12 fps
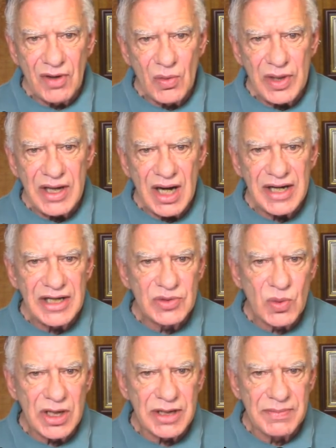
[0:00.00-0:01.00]
For we are
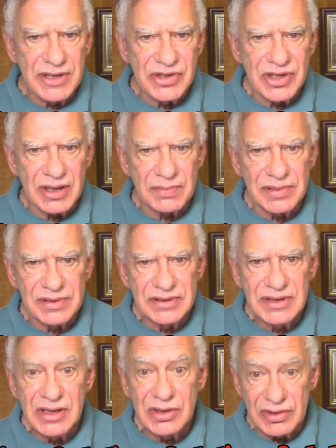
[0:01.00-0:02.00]
his workmanship,
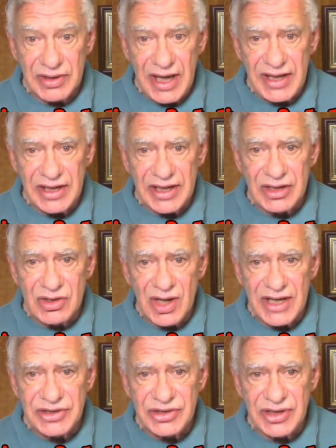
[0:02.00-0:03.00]
created in
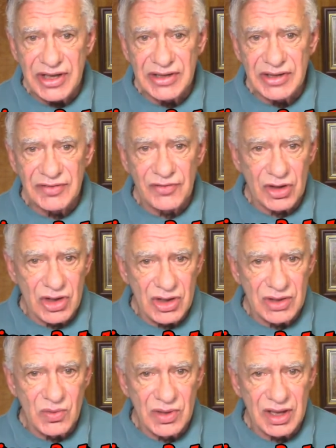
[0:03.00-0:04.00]
Christ Jesus for
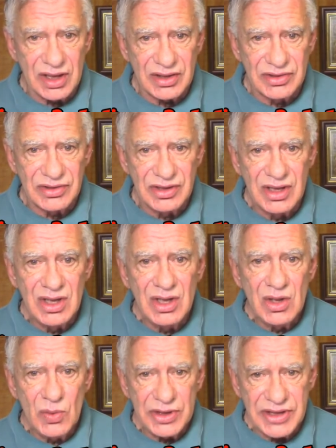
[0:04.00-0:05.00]
good works,
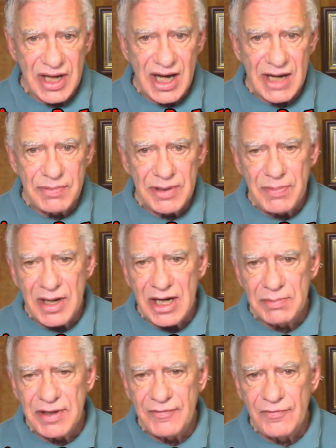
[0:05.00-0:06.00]
which God
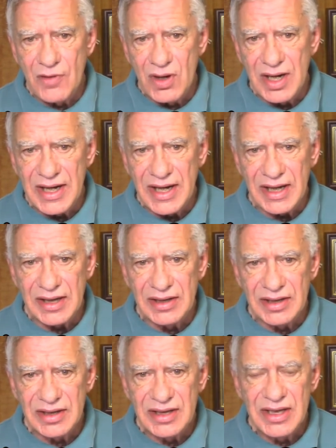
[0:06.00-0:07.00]
prepared
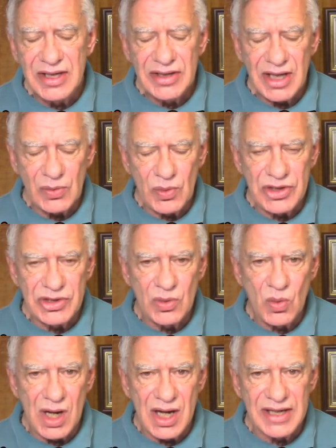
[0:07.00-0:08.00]
beforehand that we
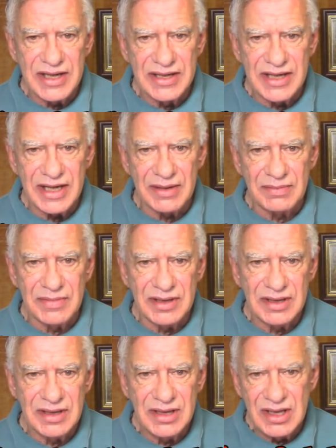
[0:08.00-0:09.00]
should walk in them.
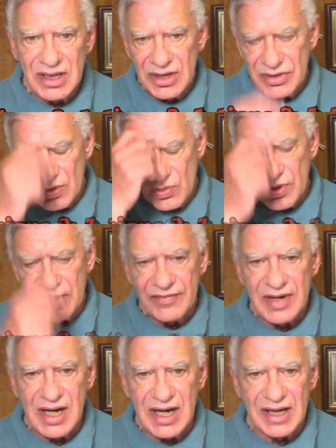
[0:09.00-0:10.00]
The Word
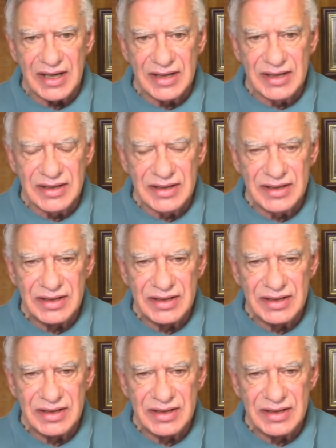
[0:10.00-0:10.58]
of God.